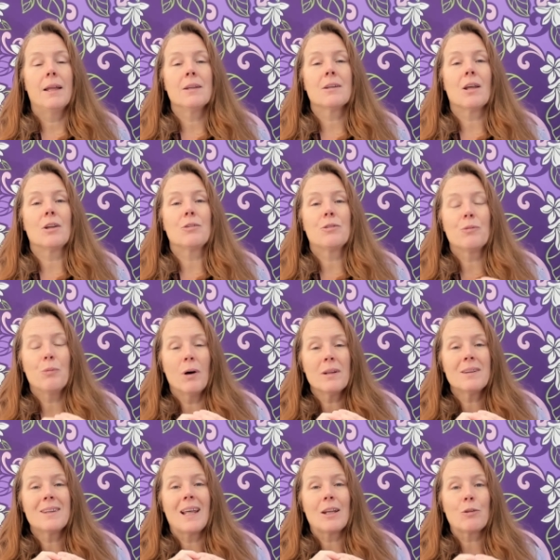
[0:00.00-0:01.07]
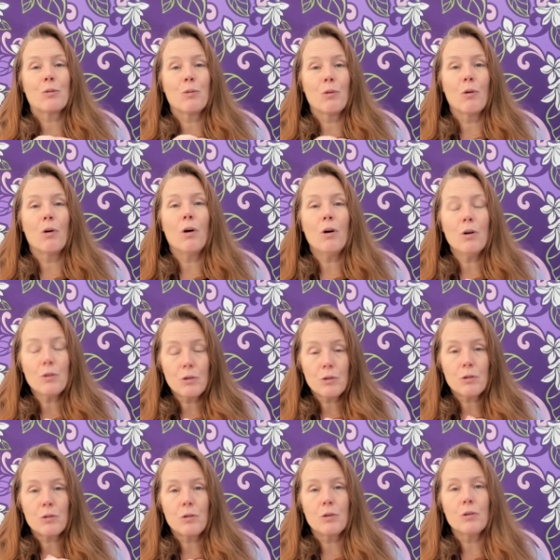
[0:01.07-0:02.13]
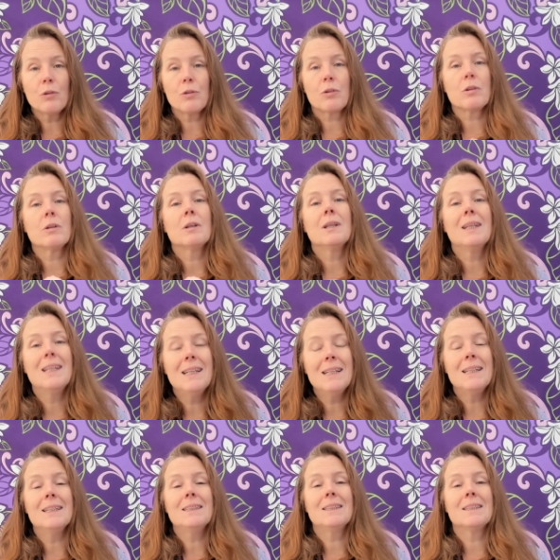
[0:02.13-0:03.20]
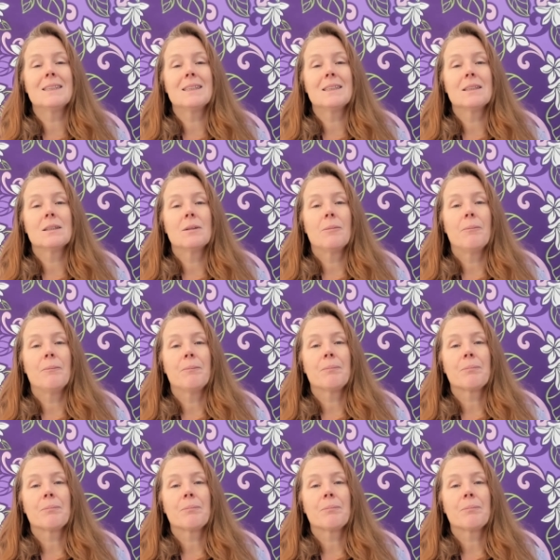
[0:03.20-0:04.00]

And what that raw truth needs